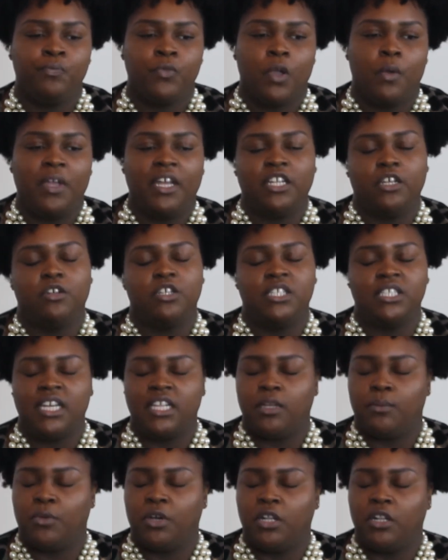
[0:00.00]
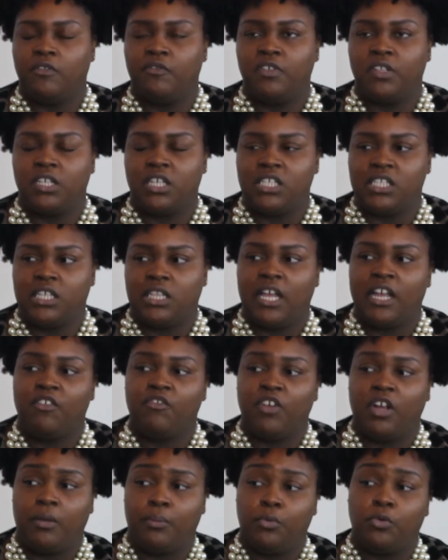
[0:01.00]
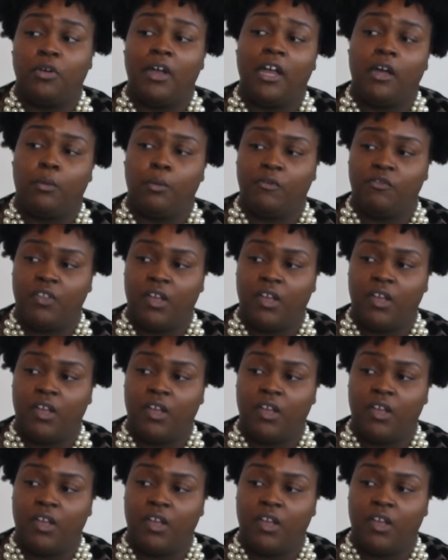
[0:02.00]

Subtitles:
We had to go to Southern Maryland for this, and like Red Bull helped with